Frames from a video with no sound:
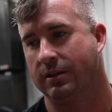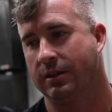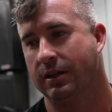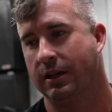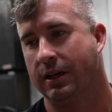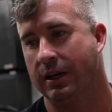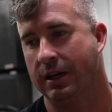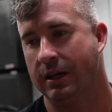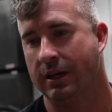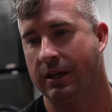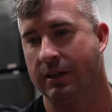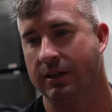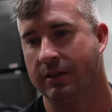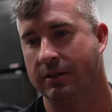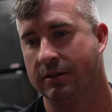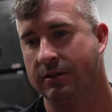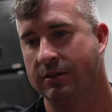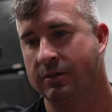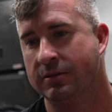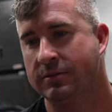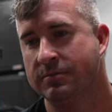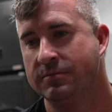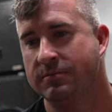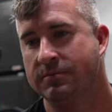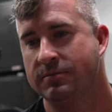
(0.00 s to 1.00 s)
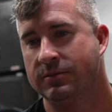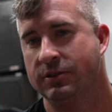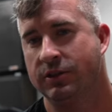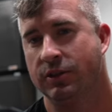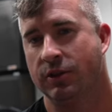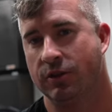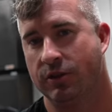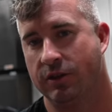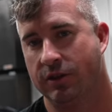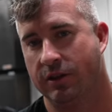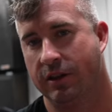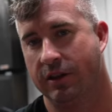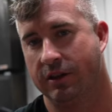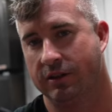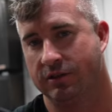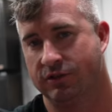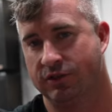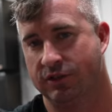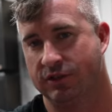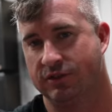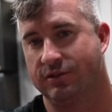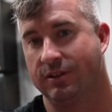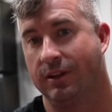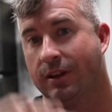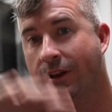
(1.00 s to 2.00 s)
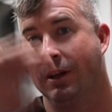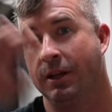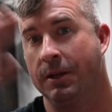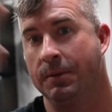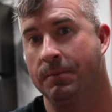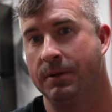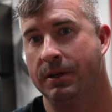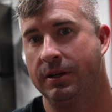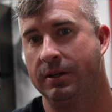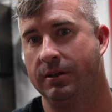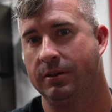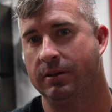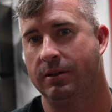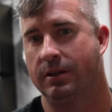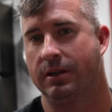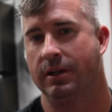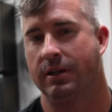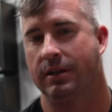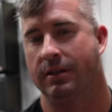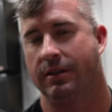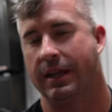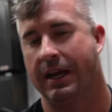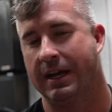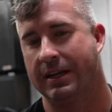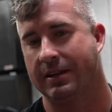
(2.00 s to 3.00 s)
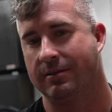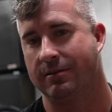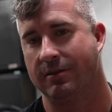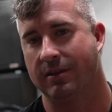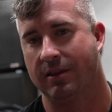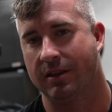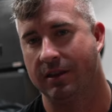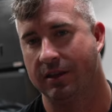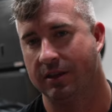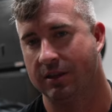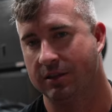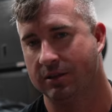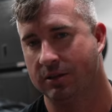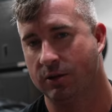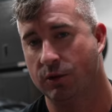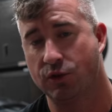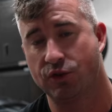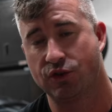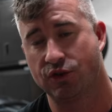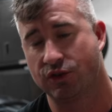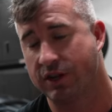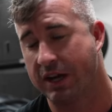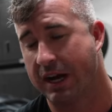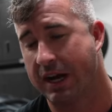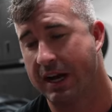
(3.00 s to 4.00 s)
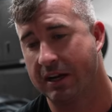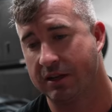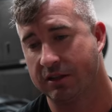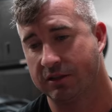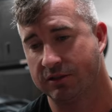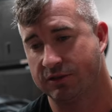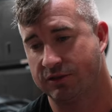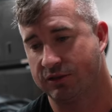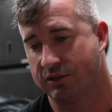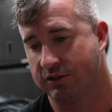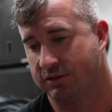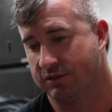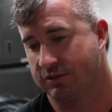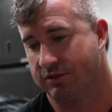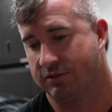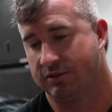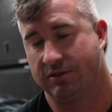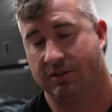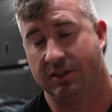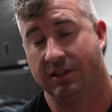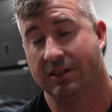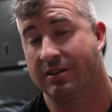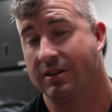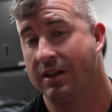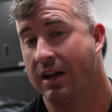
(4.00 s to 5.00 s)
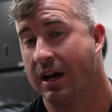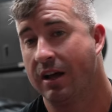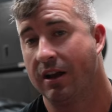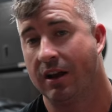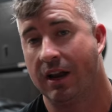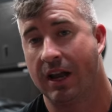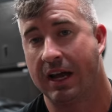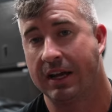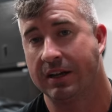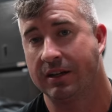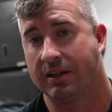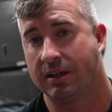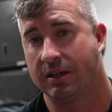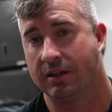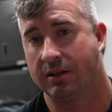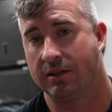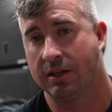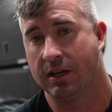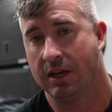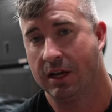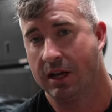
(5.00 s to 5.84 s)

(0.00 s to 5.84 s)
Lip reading: And you know, there's just a limit, and that the Hoosier tires just did not like it,